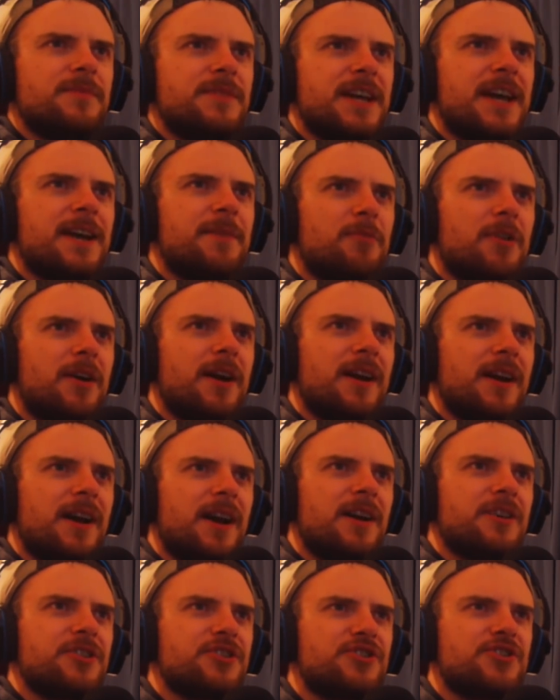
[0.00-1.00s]
Damn right, I
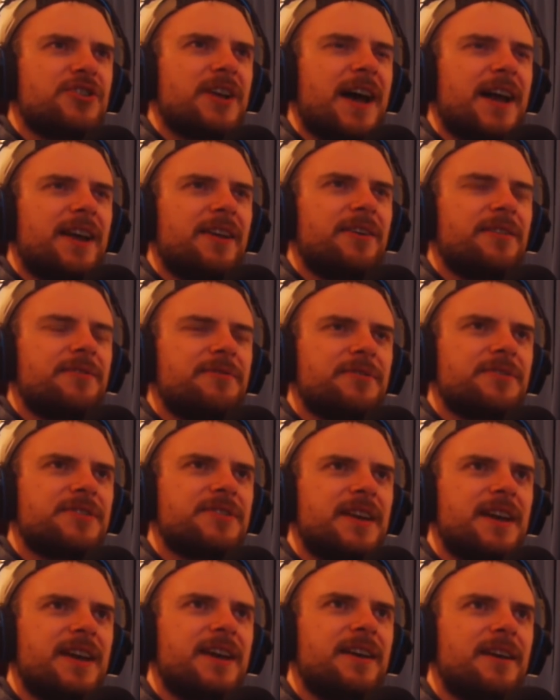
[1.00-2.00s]
got shat on for
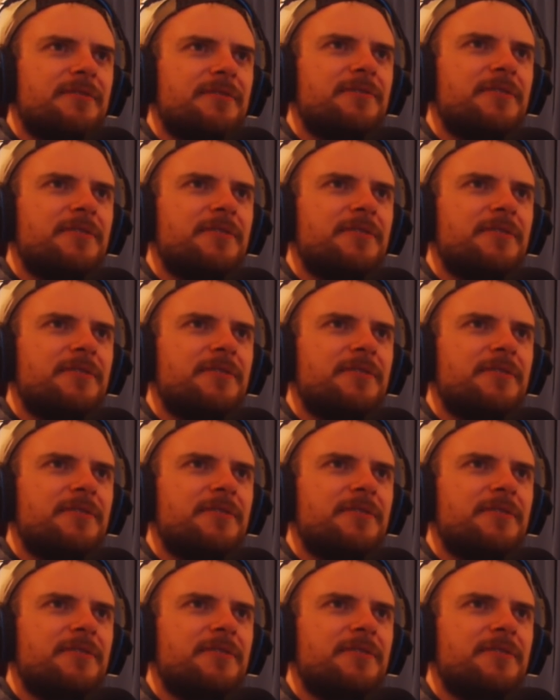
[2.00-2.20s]
saying a